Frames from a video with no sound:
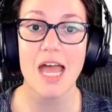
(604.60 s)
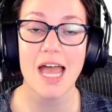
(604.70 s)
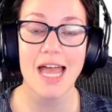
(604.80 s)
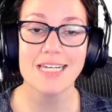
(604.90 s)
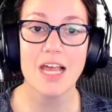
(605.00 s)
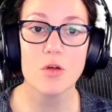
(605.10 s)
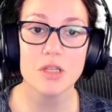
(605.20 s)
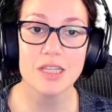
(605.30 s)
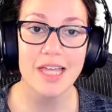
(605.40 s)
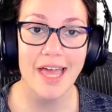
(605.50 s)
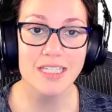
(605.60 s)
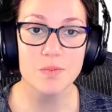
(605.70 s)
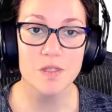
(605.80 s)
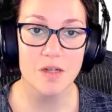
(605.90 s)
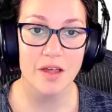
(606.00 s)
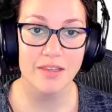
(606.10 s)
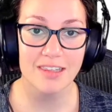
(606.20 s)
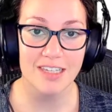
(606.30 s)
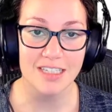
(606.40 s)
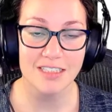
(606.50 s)
And now, last but not
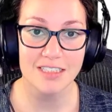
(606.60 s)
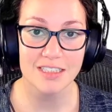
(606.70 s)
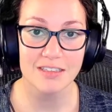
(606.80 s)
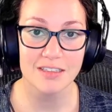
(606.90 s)
least,